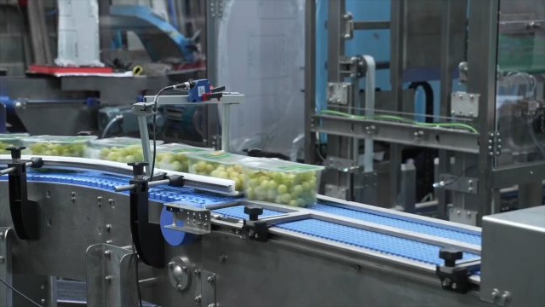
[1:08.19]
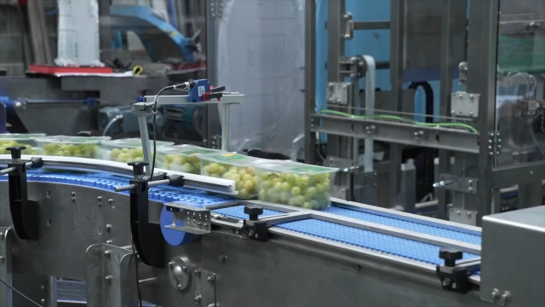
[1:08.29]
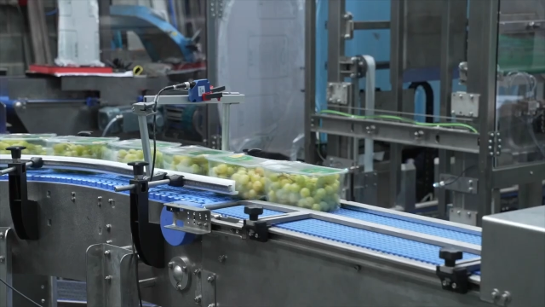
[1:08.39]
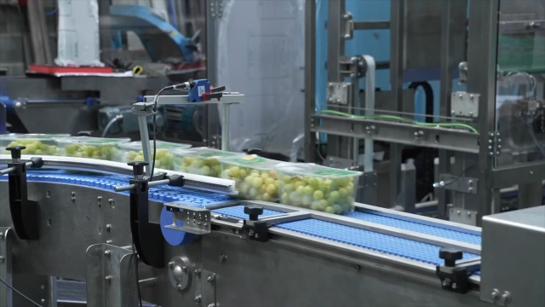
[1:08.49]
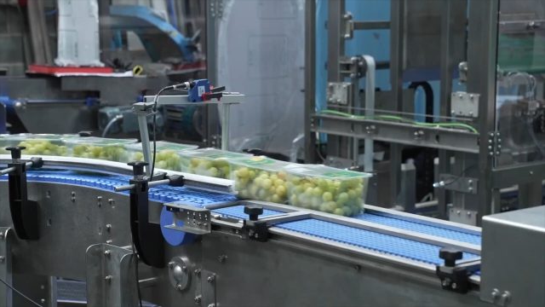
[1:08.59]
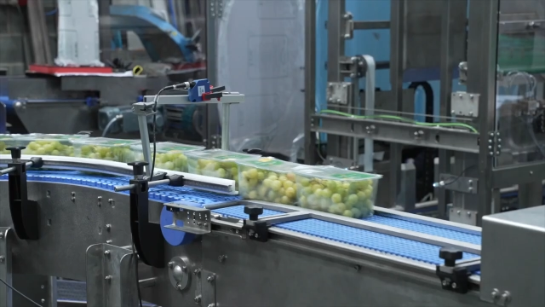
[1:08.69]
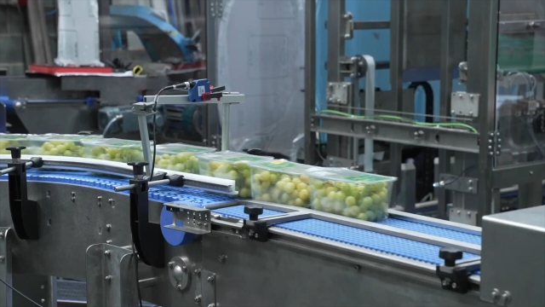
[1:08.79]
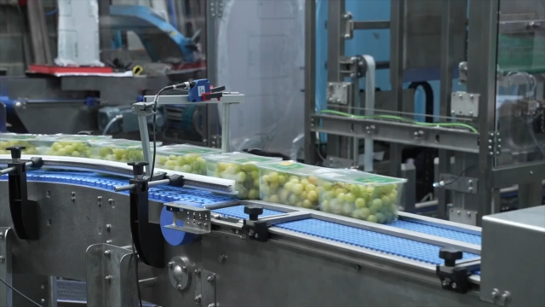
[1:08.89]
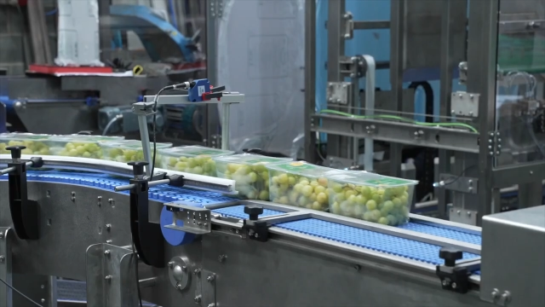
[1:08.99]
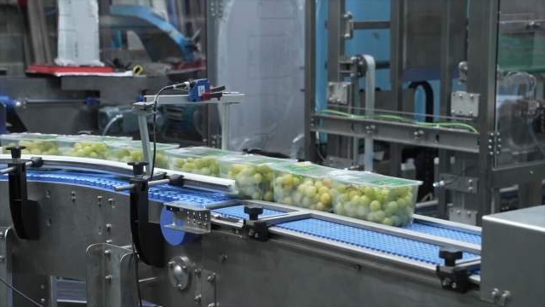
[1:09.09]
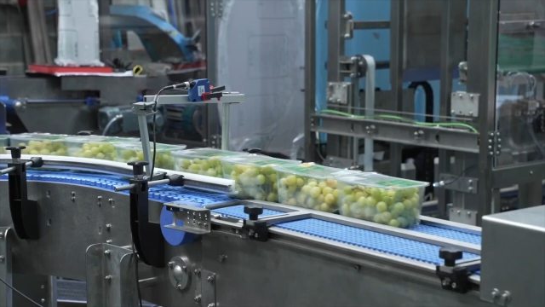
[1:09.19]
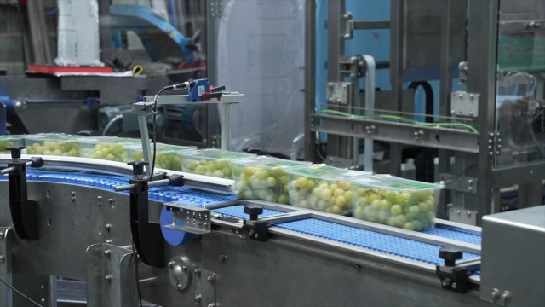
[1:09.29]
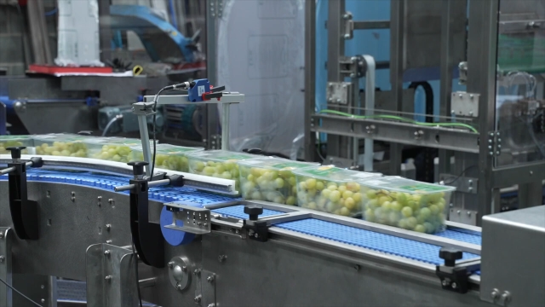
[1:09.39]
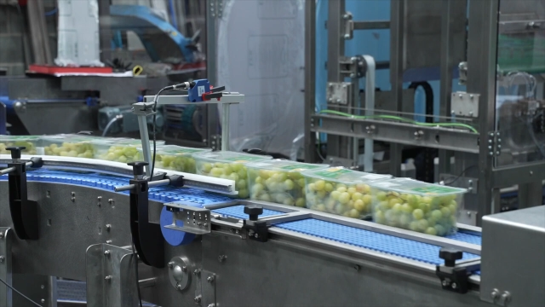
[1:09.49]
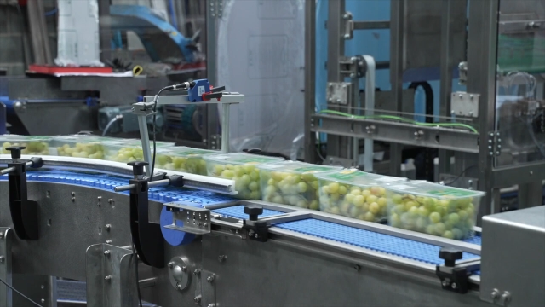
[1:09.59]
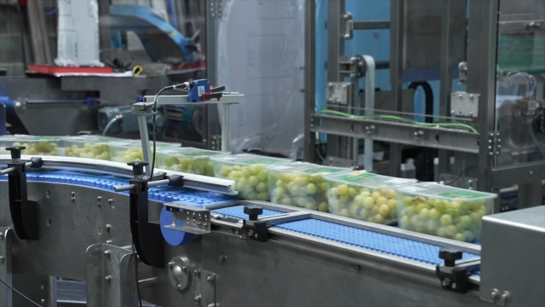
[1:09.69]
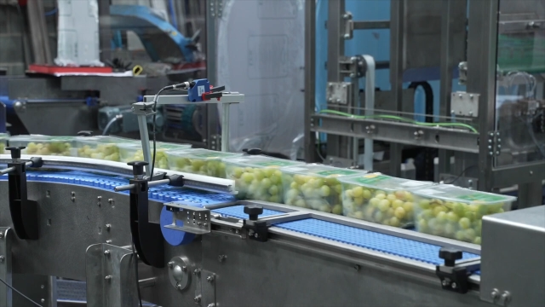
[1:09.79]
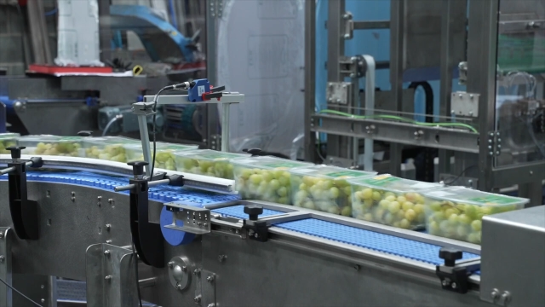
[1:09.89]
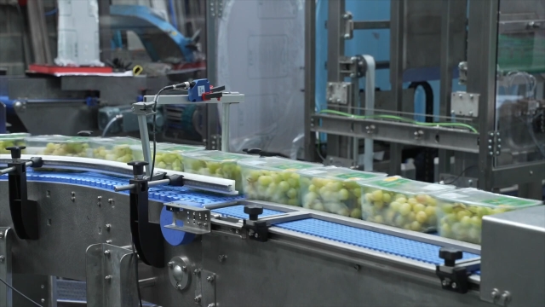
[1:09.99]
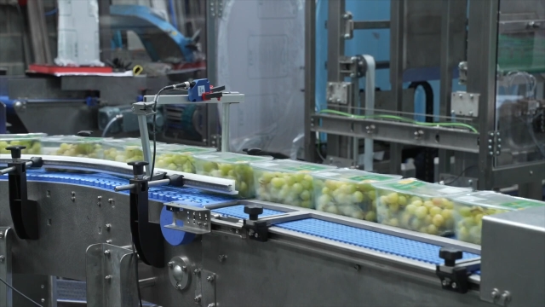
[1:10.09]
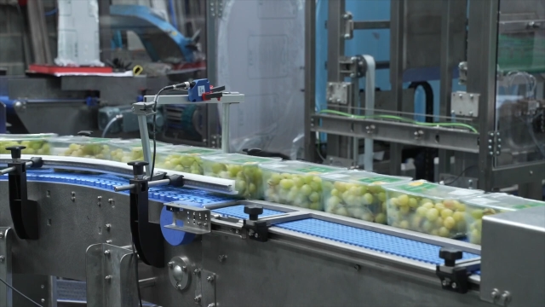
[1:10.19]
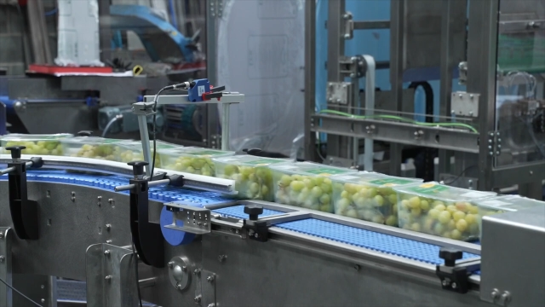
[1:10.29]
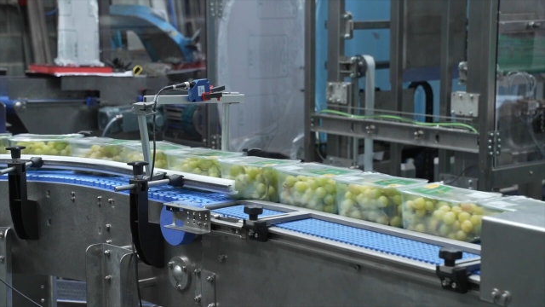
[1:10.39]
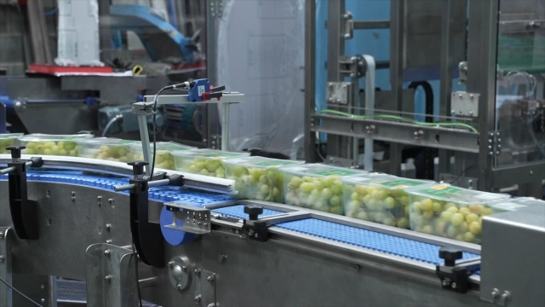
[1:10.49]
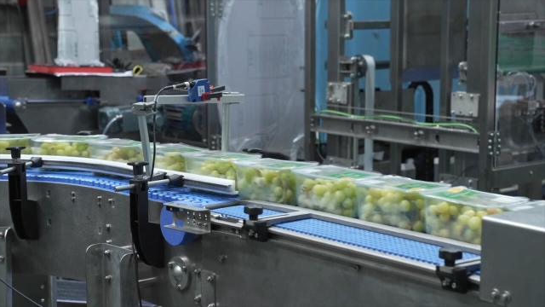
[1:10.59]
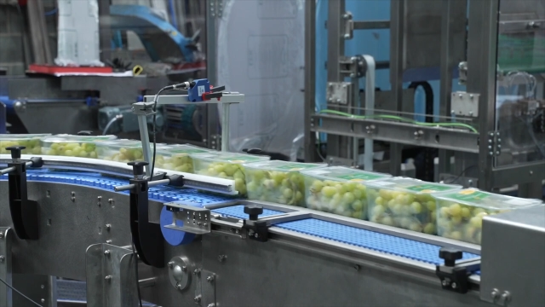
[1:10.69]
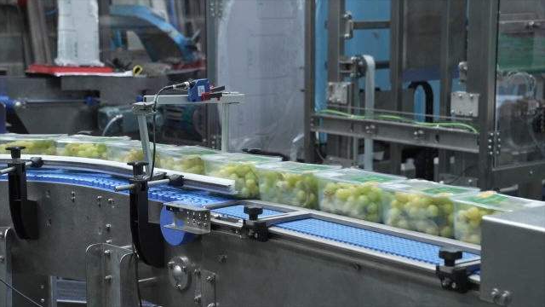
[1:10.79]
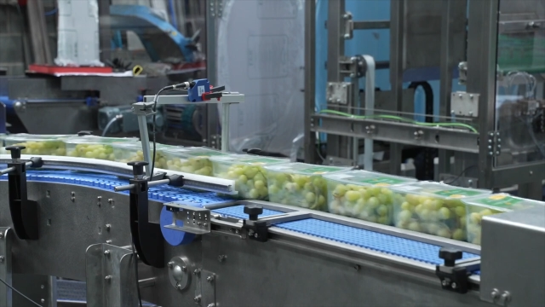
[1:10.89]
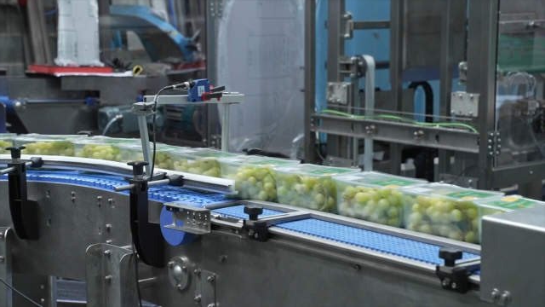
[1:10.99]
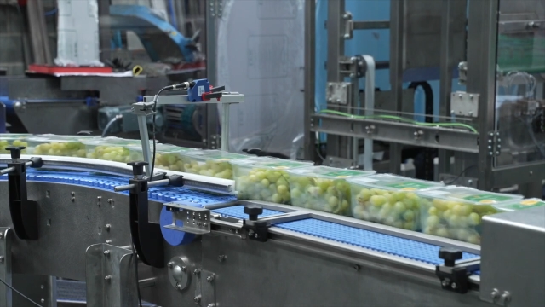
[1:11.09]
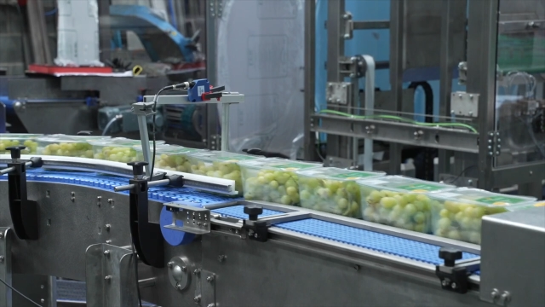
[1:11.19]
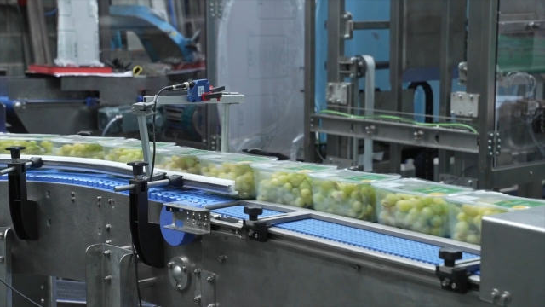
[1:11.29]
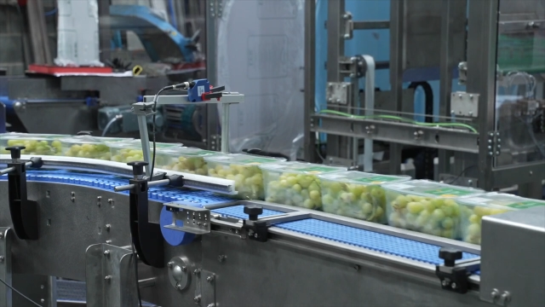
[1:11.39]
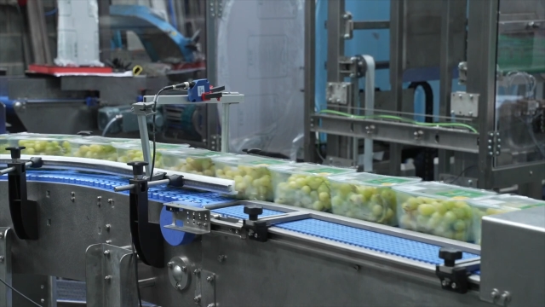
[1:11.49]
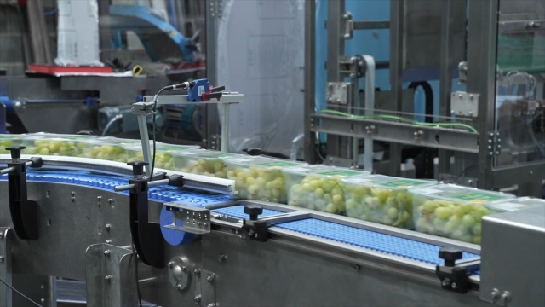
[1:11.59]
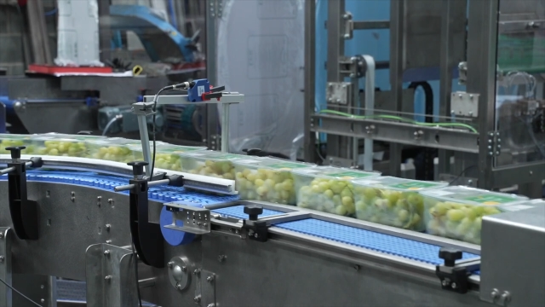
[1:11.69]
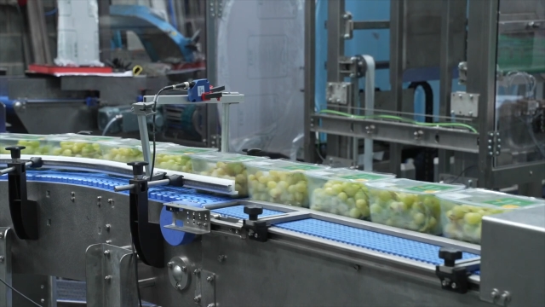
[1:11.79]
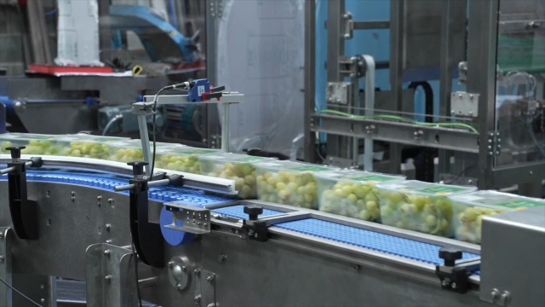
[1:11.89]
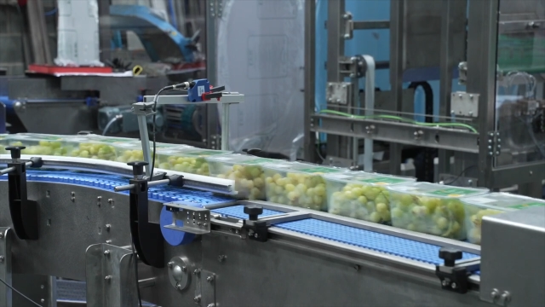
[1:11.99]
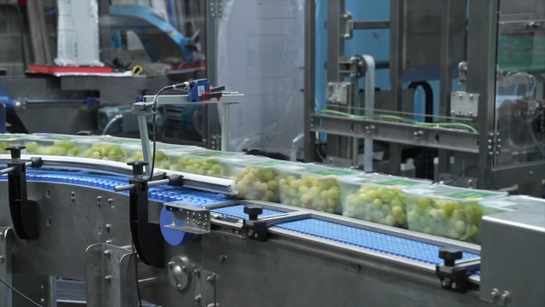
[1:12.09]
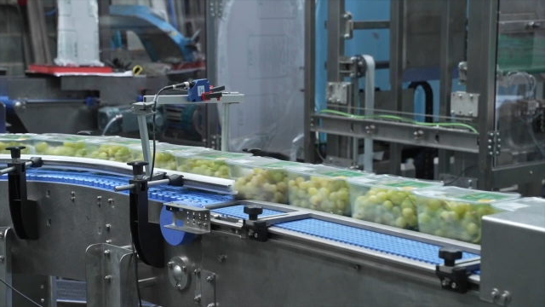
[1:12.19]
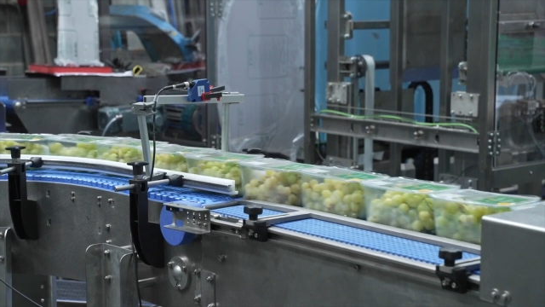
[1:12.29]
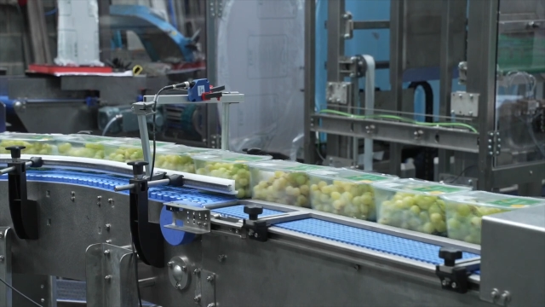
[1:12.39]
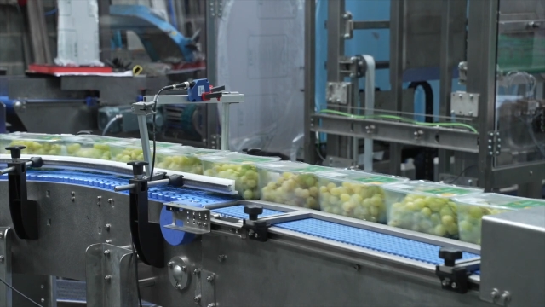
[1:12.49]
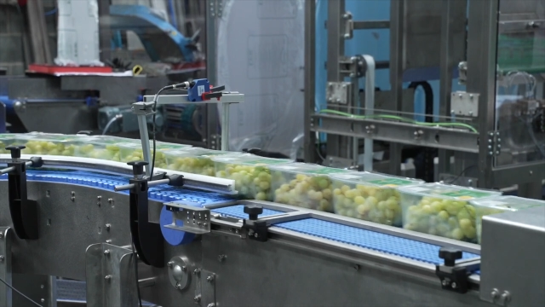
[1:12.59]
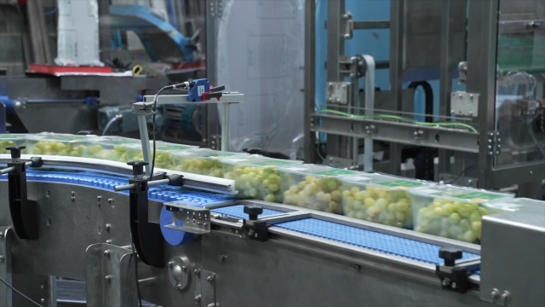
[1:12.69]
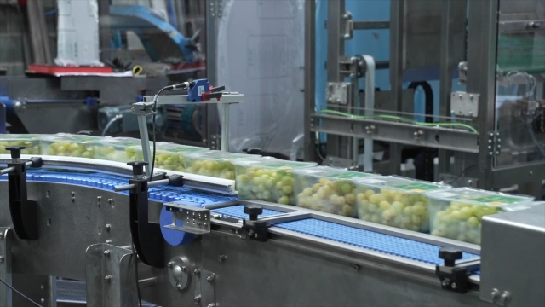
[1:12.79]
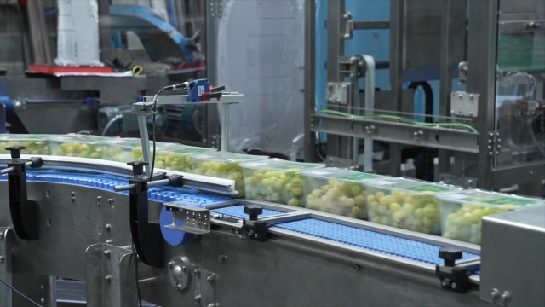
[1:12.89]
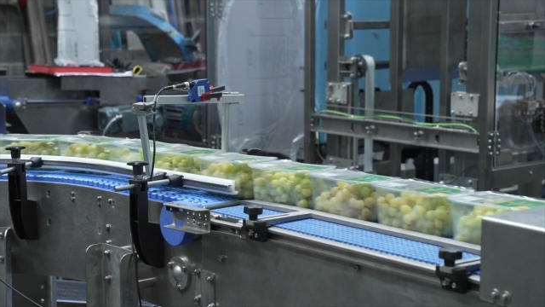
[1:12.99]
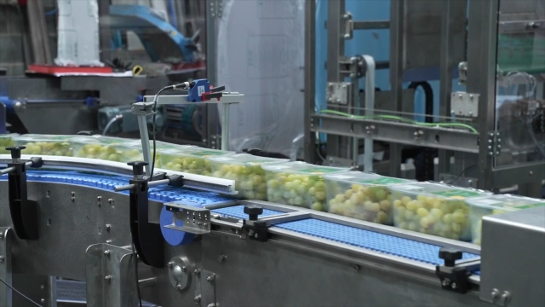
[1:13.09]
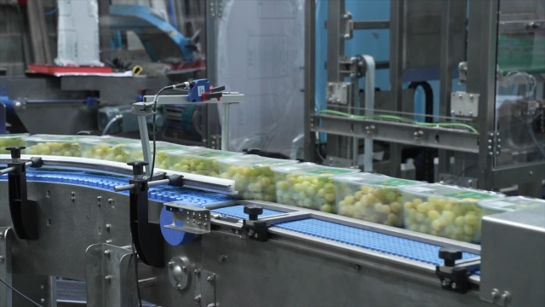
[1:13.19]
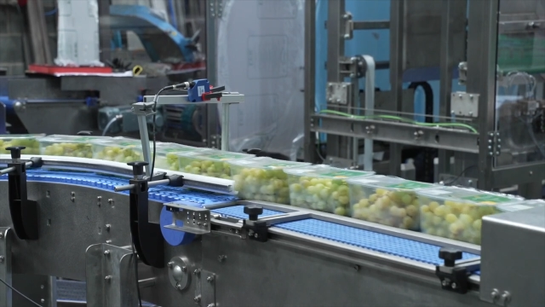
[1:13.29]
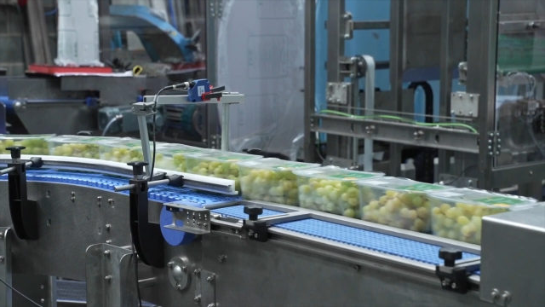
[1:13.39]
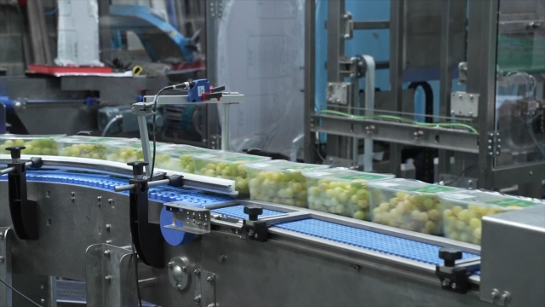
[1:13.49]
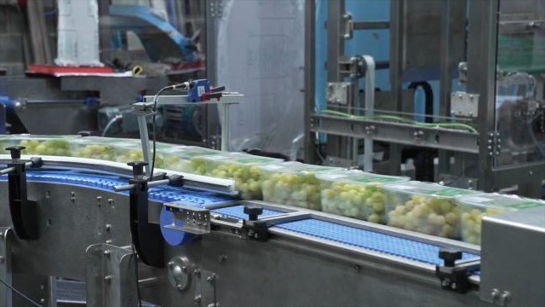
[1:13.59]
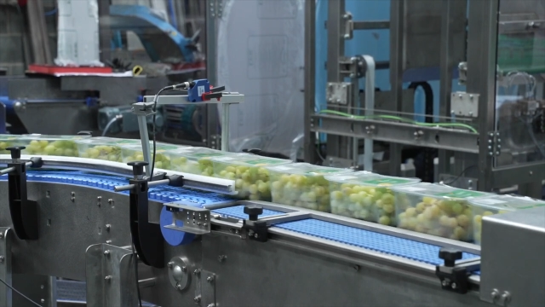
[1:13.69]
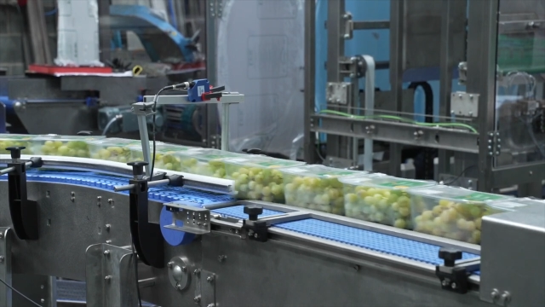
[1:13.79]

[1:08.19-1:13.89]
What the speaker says: (no speaker visible)